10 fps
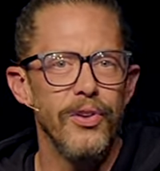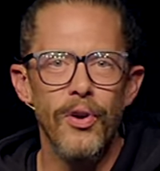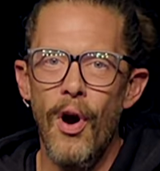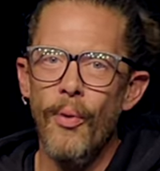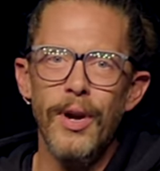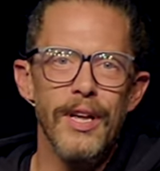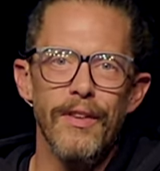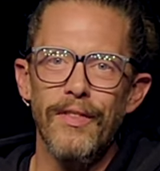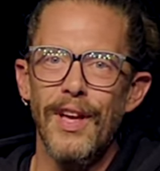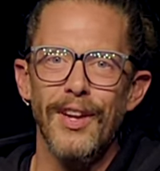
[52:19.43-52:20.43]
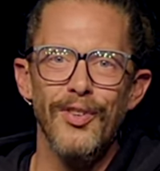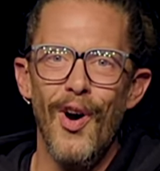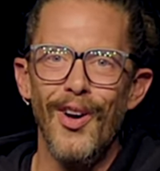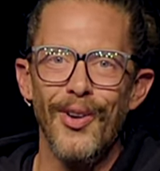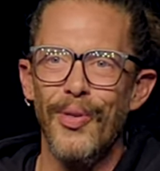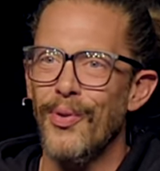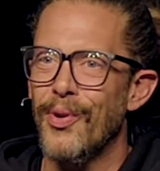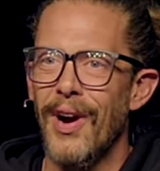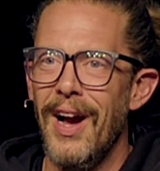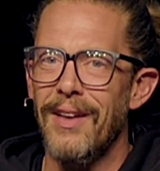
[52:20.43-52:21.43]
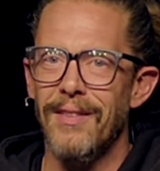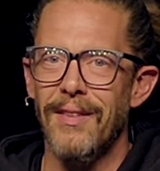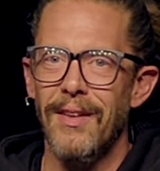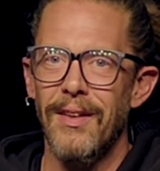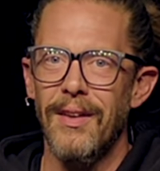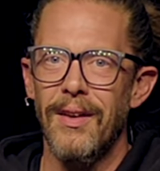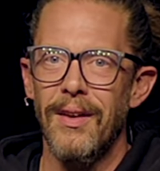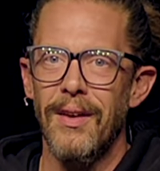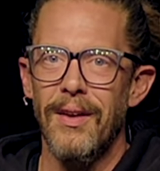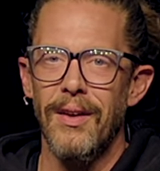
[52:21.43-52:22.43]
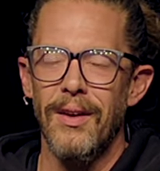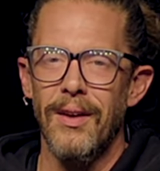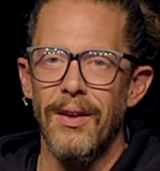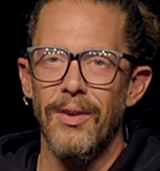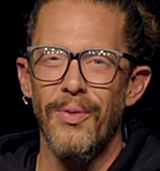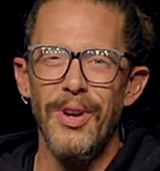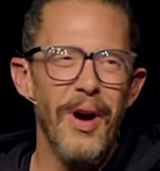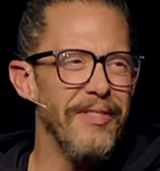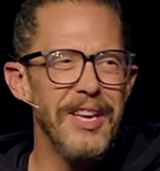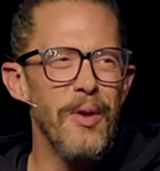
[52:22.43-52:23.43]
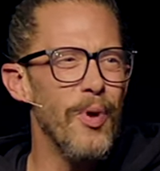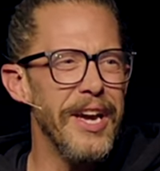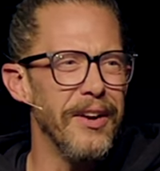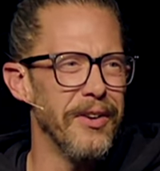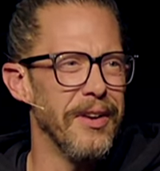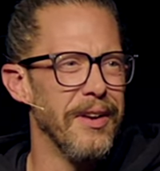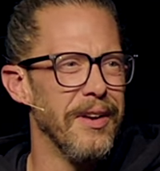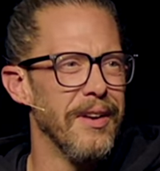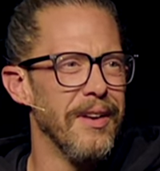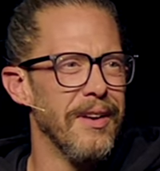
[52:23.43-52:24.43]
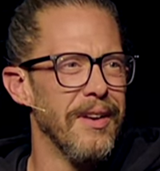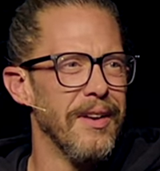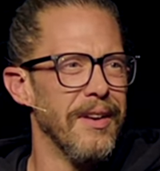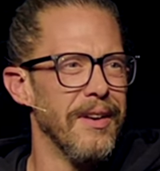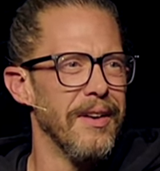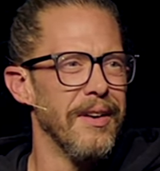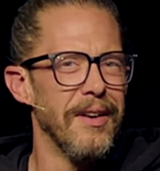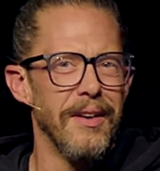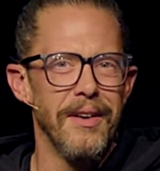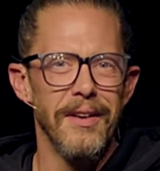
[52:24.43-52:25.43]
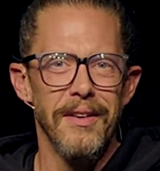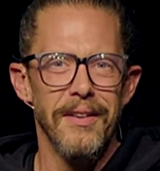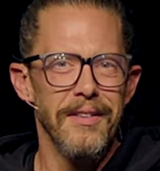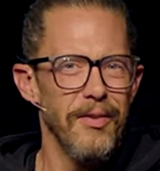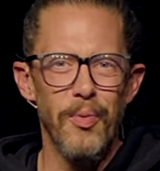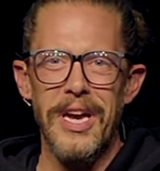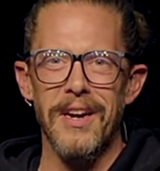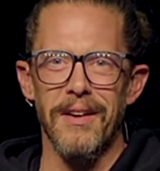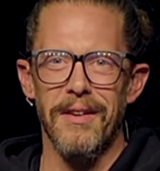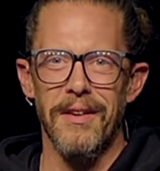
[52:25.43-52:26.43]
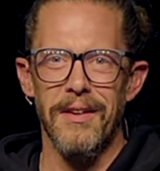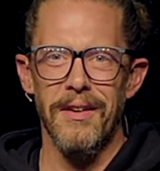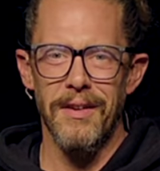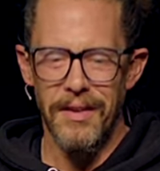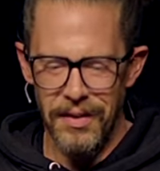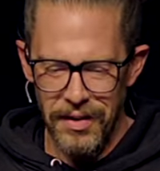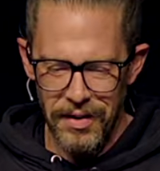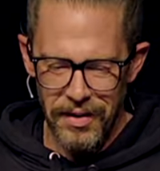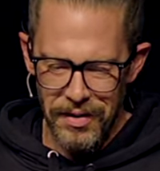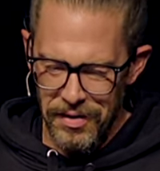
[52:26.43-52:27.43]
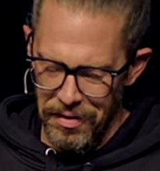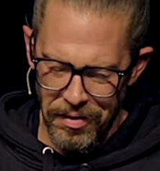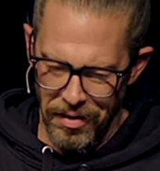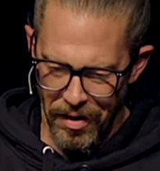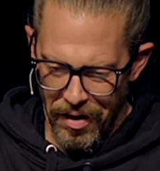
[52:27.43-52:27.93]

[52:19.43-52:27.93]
You're already a son and daughter through Christ. We don't have to get weird. It's weird. Whoa.